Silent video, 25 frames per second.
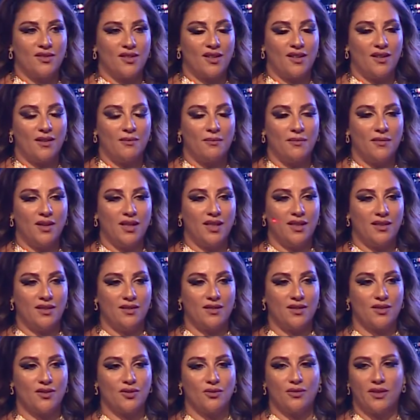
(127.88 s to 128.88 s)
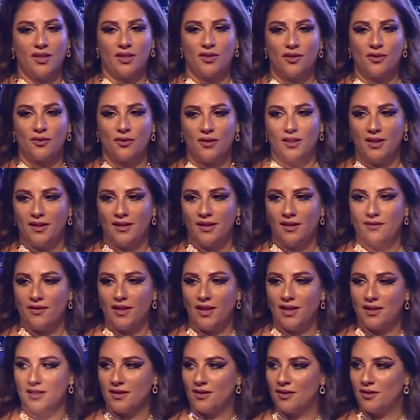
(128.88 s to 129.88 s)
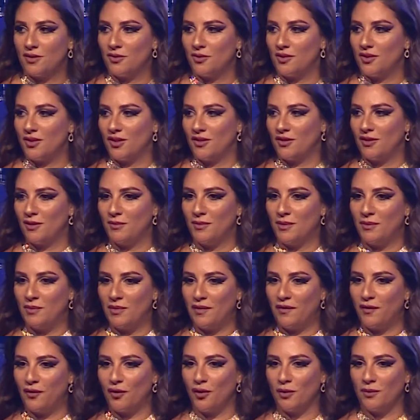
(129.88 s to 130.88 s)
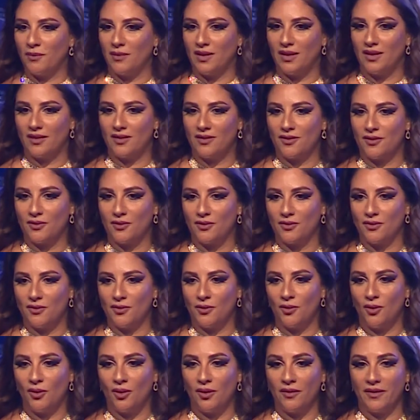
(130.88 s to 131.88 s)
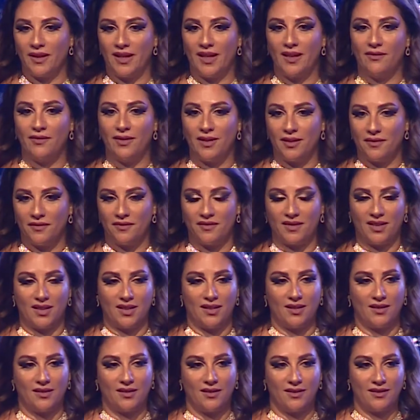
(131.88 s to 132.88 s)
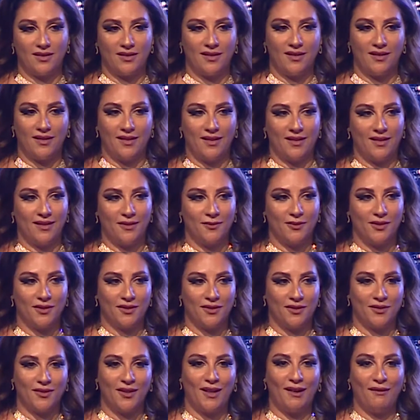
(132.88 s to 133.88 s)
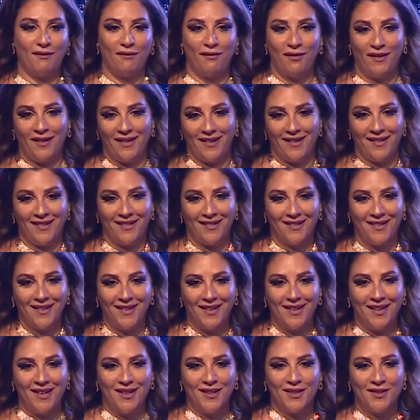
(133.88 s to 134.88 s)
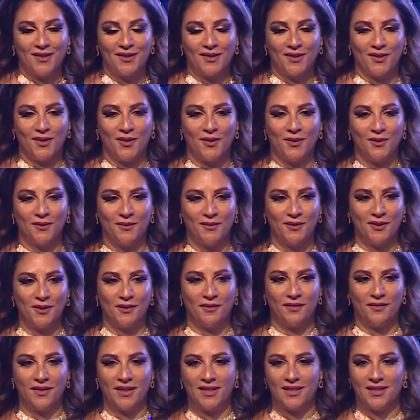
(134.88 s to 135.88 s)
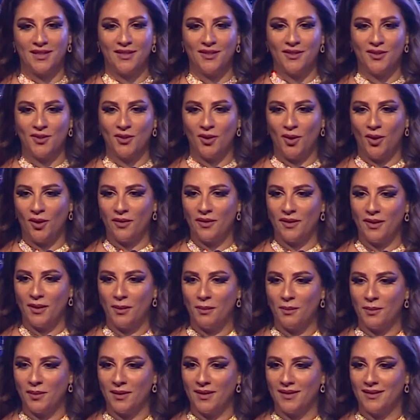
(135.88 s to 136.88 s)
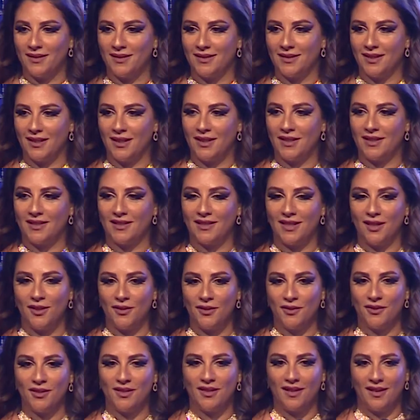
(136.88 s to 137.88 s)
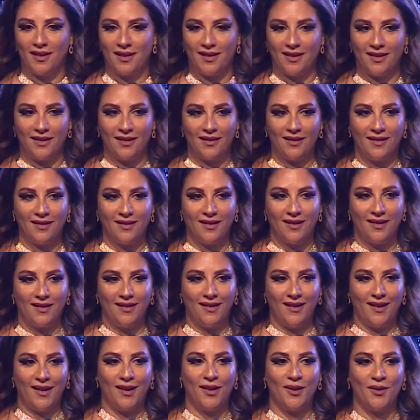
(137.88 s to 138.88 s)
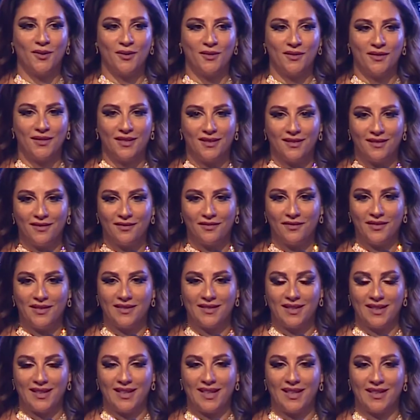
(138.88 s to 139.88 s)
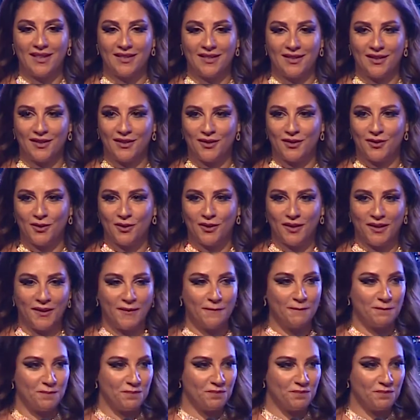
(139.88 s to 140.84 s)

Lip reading: to cut my story short, I've asked the two gentlemen before me to do all the heavy lifting because I wanted to have fun. So you've listened to all the numbers, and I'll tell you today now the Fintech Galaxy story.